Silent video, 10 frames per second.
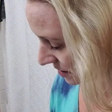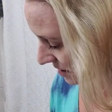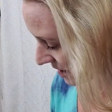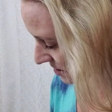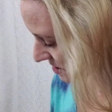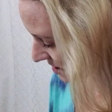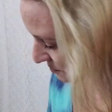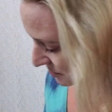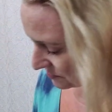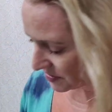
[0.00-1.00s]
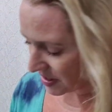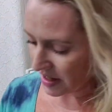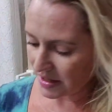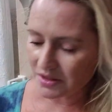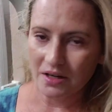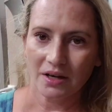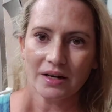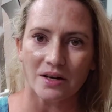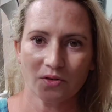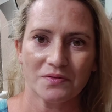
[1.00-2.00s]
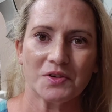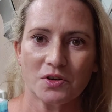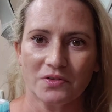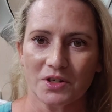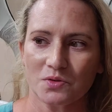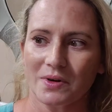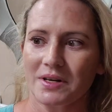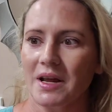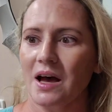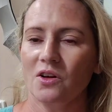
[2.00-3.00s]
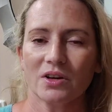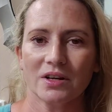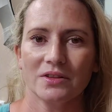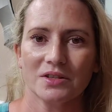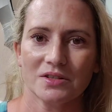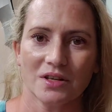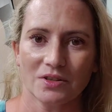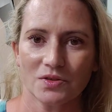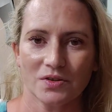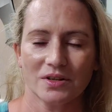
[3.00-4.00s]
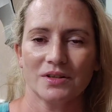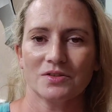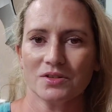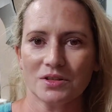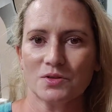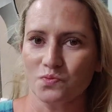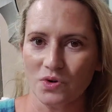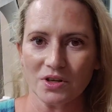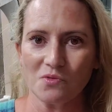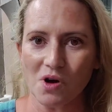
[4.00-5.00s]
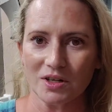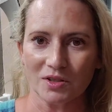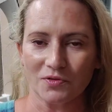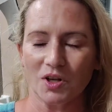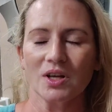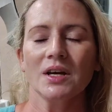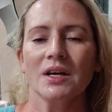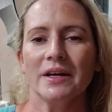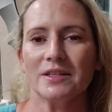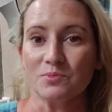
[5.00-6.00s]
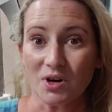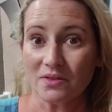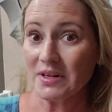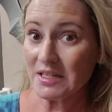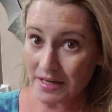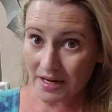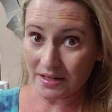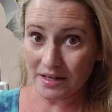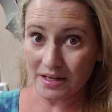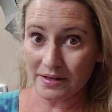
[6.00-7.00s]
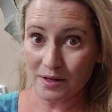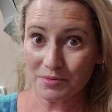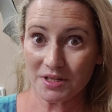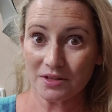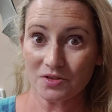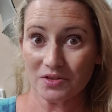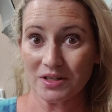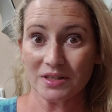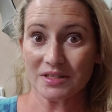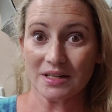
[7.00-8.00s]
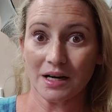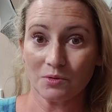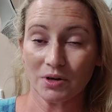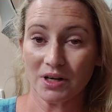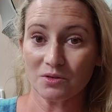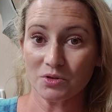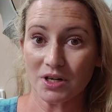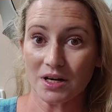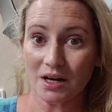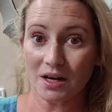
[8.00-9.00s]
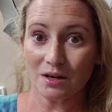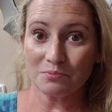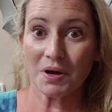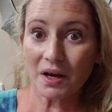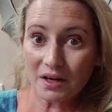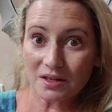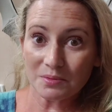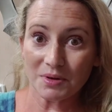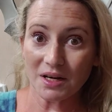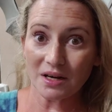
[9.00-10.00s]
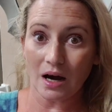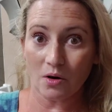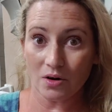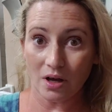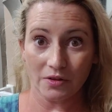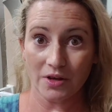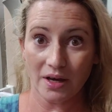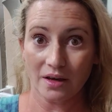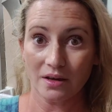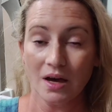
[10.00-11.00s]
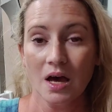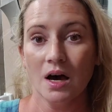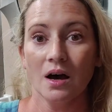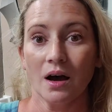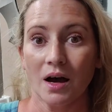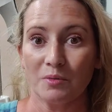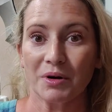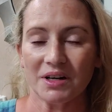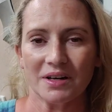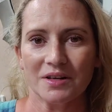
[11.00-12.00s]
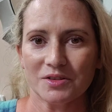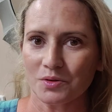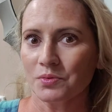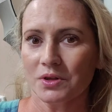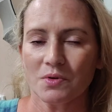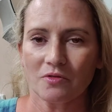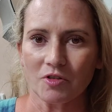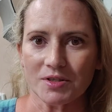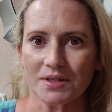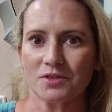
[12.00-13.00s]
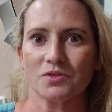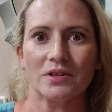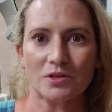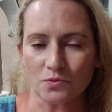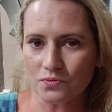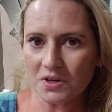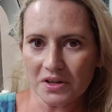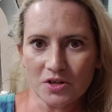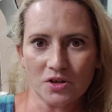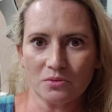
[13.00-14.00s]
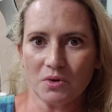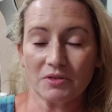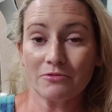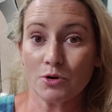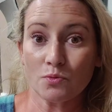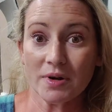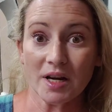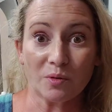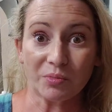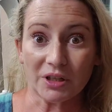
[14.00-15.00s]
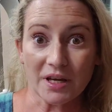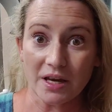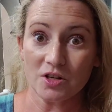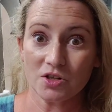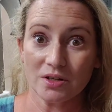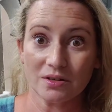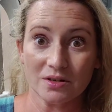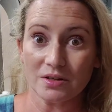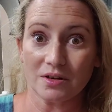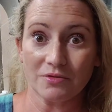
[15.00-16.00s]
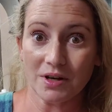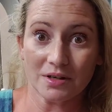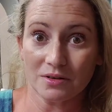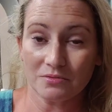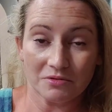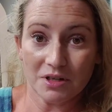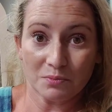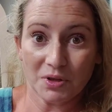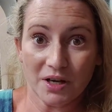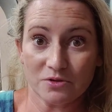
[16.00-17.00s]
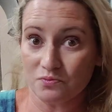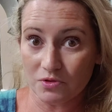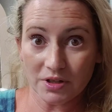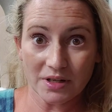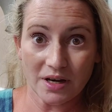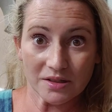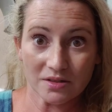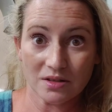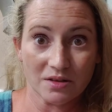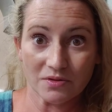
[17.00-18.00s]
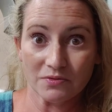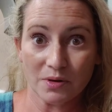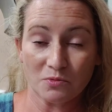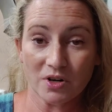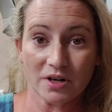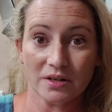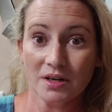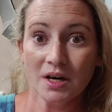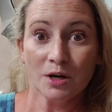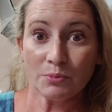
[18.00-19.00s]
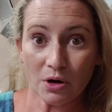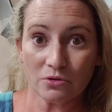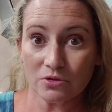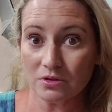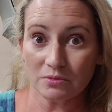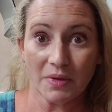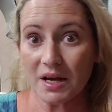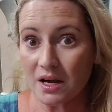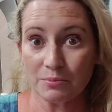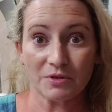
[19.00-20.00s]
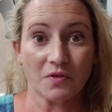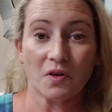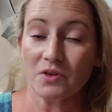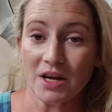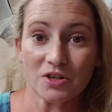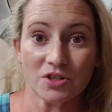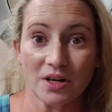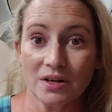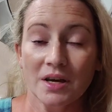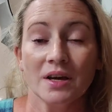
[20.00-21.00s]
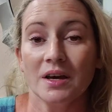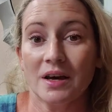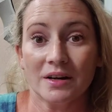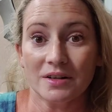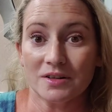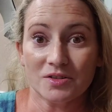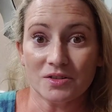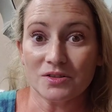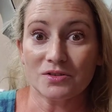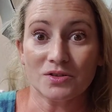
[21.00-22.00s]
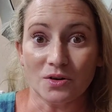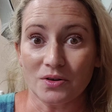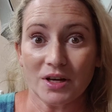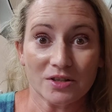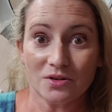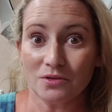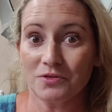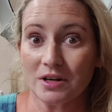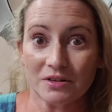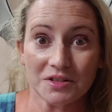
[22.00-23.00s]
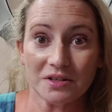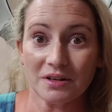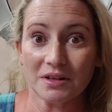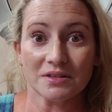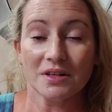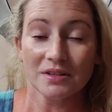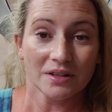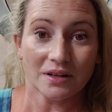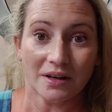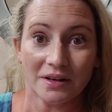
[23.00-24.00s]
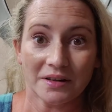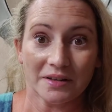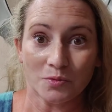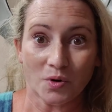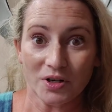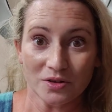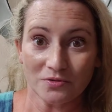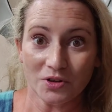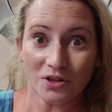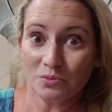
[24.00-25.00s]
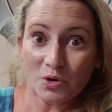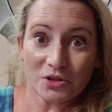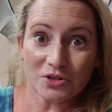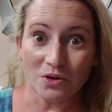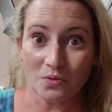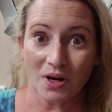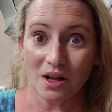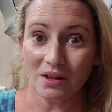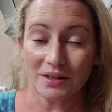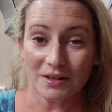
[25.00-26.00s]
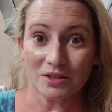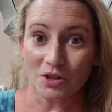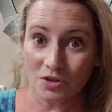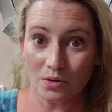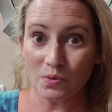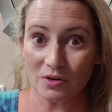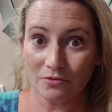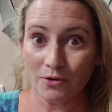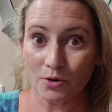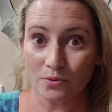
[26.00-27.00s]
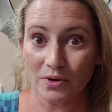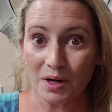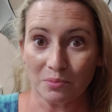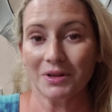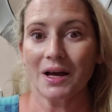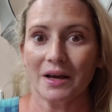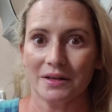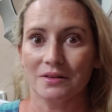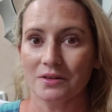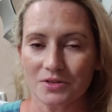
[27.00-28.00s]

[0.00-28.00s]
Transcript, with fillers: Next up, we've got, I did a review of this one, NALC. This sunscreen is just, it's really wonderful. It's more of a day-to-day type sunscreen. It's not one I would pick to be out all day, but it is a really wonderful sunscreen. It's a really good one for reapplication because I find it reapplies really nicely even if I'm wearing powder or makeup or foundation. And it's just so nice, no fragrance in it, and wonderful, works so well, and it's a good one for reapplying.